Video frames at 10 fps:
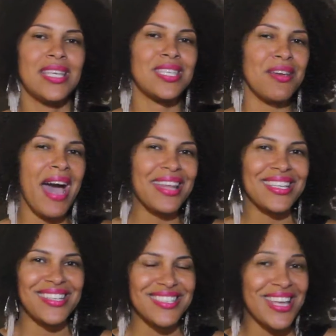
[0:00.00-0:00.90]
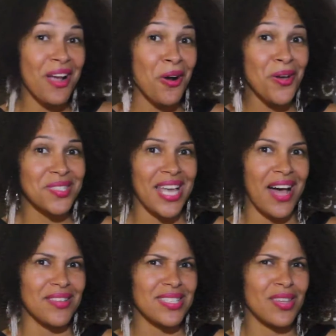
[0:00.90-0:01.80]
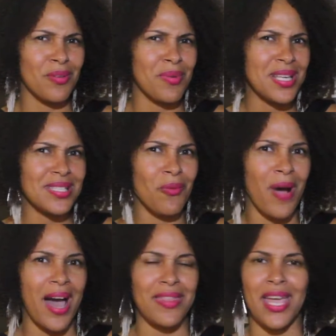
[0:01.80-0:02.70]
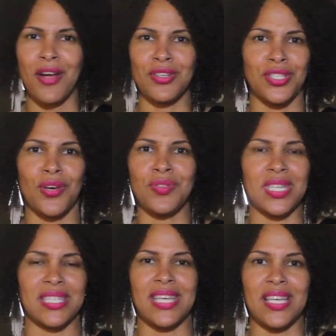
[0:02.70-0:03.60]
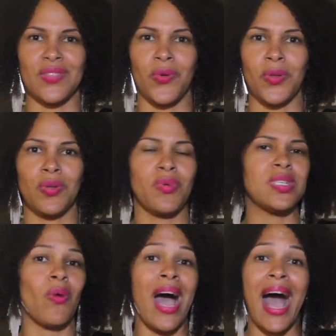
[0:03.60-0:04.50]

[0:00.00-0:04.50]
So you have to understand Girl Scouts. The reason why they are so successful and the reason why